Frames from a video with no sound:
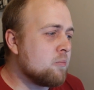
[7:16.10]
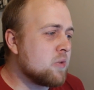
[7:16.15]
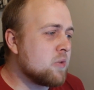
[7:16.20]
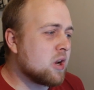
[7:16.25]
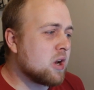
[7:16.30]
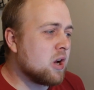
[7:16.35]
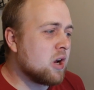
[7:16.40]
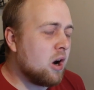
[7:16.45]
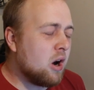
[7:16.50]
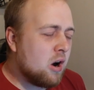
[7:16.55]

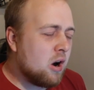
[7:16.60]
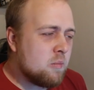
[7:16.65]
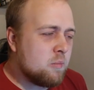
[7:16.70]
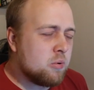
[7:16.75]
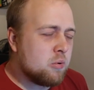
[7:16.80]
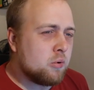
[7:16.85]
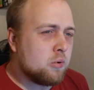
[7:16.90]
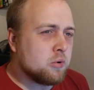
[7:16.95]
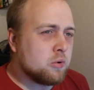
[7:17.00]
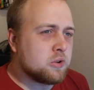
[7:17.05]

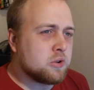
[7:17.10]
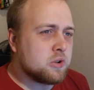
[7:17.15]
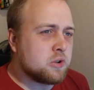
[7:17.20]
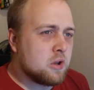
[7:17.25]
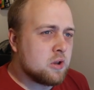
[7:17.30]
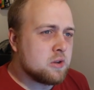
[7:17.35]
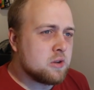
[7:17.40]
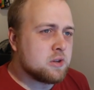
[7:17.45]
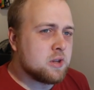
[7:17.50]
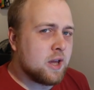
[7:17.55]
Cardboard
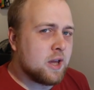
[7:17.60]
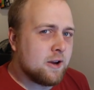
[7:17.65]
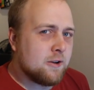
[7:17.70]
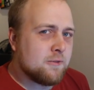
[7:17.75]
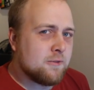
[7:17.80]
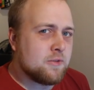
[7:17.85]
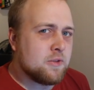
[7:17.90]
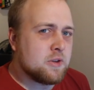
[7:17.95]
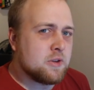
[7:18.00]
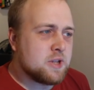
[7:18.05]
does
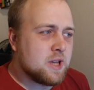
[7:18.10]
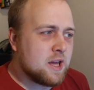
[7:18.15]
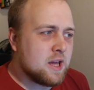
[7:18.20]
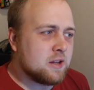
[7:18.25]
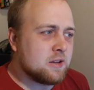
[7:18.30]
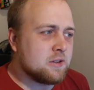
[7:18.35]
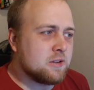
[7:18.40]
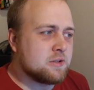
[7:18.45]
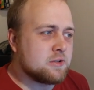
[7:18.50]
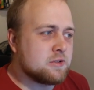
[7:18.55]
have the
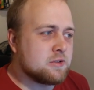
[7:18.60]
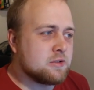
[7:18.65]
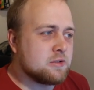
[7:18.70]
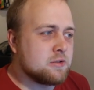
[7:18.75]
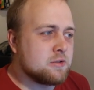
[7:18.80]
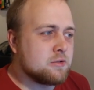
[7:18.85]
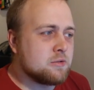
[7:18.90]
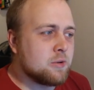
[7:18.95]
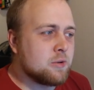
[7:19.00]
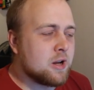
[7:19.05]
tend
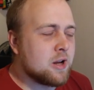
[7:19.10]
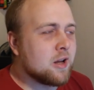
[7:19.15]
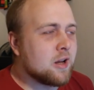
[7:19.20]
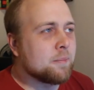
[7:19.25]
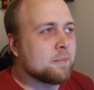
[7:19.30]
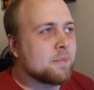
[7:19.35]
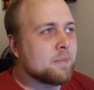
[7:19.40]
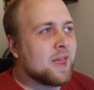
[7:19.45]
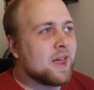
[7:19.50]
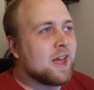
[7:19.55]
to
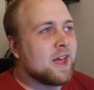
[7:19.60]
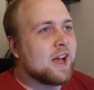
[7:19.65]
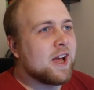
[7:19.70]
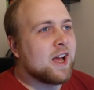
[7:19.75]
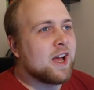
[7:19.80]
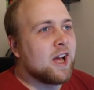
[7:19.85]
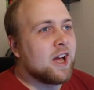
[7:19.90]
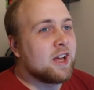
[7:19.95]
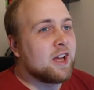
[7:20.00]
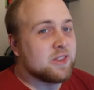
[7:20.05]

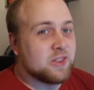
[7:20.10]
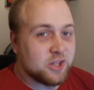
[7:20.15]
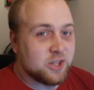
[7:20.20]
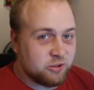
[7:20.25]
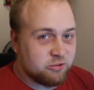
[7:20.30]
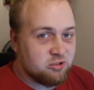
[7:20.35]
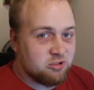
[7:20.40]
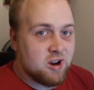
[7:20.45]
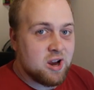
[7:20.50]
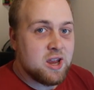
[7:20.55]

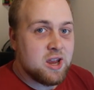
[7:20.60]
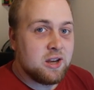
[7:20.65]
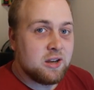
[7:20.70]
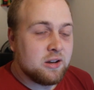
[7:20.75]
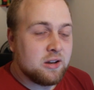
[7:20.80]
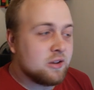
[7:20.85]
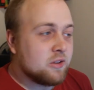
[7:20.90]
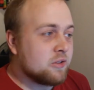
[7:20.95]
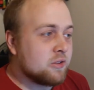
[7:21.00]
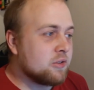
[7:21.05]
degrade,
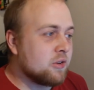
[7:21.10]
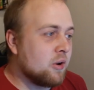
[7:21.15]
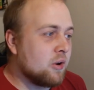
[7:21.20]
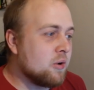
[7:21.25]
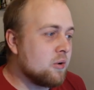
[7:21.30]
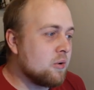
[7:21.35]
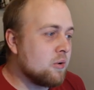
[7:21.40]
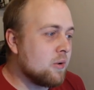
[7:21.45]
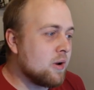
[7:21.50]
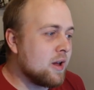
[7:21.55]

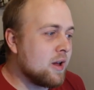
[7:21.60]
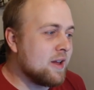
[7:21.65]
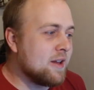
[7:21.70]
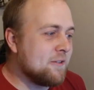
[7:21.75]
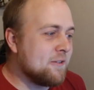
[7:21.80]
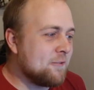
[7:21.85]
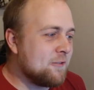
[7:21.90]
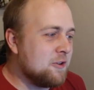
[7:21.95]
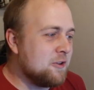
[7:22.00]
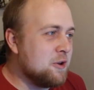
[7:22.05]
so
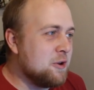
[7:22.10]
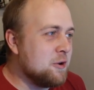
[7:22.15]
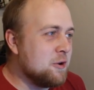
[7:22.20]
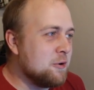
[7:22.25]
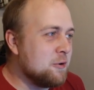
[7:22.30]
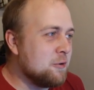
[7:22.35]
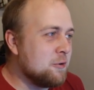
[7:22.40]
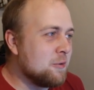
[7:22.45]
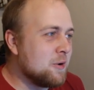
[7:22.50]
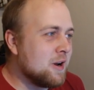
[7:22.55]
if
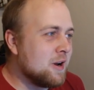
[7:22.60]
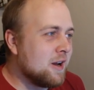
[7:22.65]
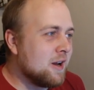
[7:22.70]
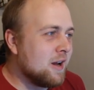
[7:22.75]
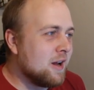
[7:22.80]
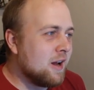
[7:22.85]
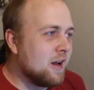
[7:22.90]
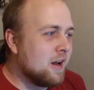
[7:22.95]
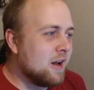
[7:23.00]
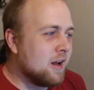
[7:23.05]
you
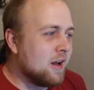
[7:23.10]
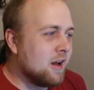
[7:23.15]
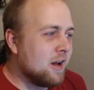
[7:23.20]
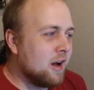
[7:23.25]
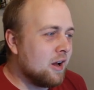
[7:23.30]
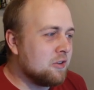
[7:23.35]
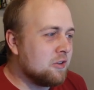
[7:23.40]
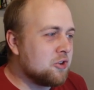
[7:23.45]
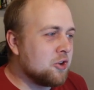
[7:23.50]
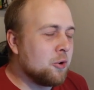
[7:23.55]

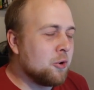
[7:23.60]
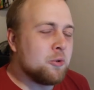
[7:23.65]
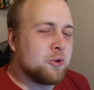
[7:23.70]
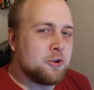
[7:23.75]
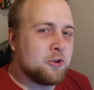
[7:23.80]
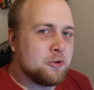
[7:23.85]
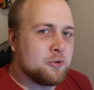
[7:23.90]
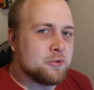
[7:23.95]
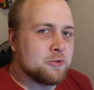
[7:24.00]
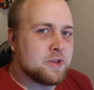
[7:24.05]
don't
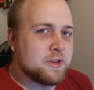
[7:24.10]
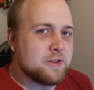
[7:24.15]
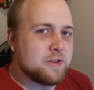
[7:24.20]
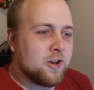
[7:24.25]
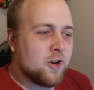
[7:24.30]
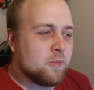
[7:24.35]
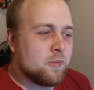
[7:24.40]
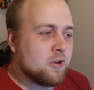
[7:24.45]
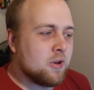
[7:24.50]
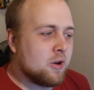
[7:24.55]
use this
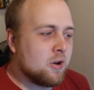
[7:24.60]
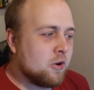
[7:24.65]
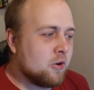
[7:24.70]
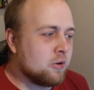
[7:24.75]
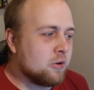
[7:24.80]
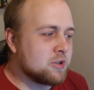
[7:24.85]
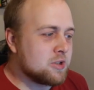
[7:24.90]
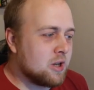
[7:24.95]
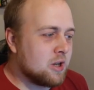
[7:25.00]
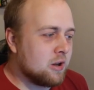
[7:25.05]
up in a long
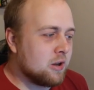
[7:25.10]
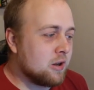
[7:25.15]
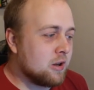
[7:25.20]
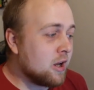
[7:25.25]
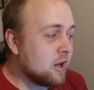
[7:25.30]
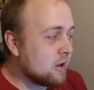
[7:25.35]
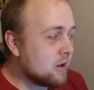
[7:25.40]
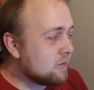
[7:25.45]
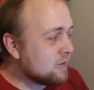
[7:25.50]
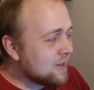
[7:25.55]
time,
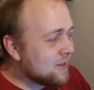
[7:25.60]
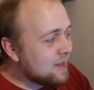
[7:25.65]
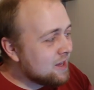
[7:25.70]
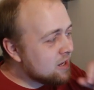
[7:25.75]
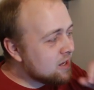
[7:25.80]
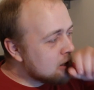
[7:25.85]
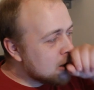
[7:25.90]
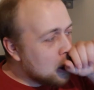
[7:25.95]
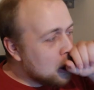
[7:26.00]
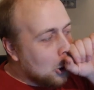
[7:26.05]
like
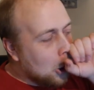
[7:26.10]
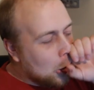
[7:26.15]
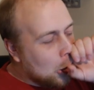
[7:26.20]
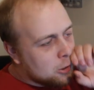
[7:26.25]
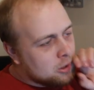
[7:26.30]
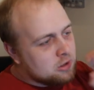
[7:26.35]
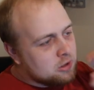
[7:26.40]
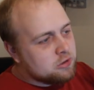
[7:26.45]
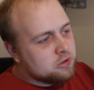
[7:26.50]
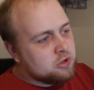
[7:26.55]
say
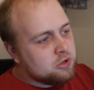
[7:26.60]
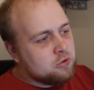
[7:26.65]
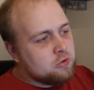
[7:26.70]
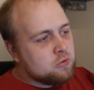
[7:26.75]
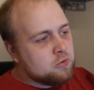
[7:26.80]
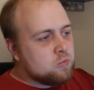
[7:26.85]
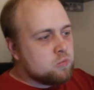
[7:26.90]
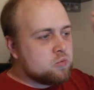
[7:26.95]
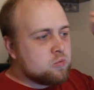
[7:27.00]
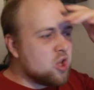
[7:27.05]

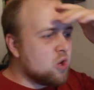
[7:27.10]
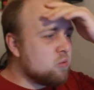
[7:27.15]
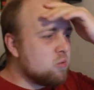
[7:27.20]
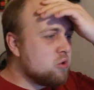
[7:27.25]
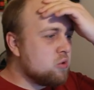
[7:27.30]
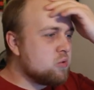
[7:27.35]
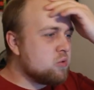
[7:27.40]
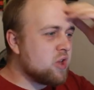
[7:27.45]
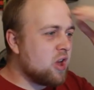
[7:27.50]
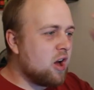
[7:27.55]
you don't
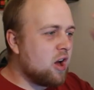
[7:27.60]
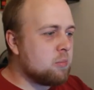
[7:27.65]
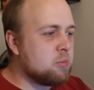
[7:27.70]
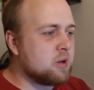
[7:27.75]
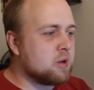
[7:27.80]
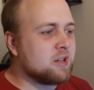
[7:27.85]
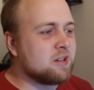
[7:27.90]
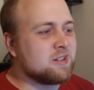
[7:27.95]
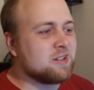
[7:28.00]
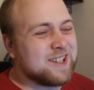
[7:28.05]
use it up
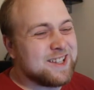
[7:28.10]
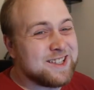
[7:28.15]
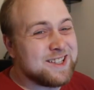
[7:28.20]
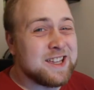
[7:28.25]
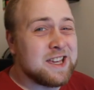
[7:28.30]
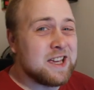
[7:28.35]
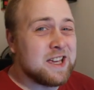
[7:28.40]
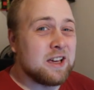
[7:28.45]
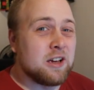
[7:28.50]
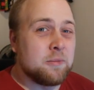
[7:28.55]
in a
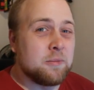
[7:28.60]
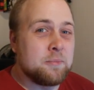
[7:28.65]
year,